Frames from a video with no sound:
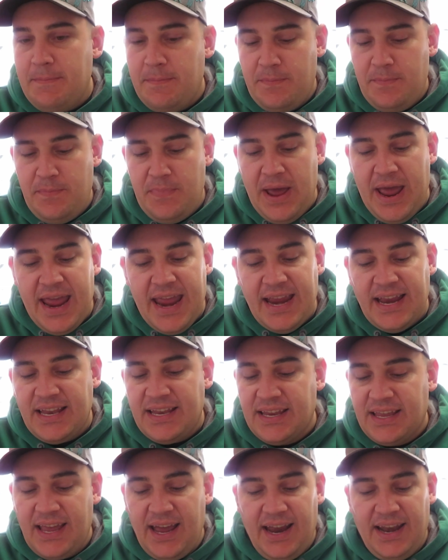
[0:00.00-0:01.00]

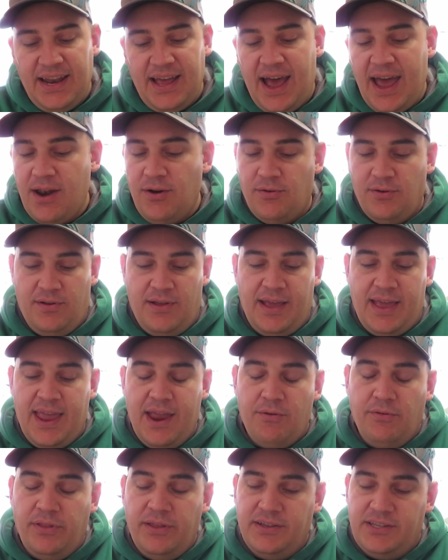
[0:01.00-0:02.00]
baked kind of, I
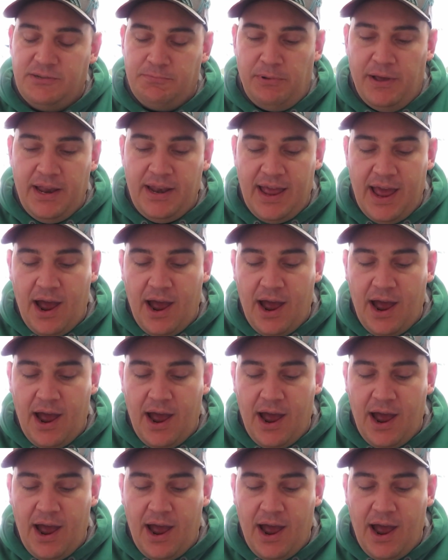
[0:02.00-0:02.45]
can't really explain